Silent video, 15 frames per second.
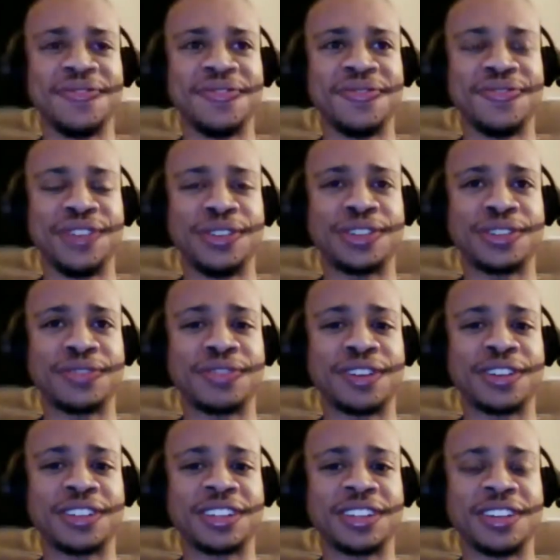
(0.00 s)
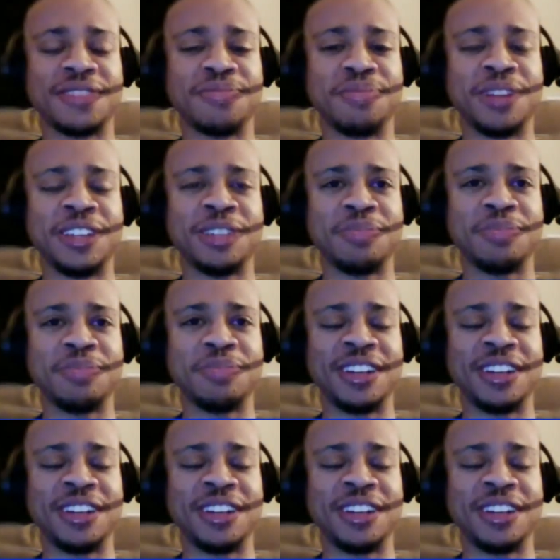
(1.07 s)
future version of Beast being a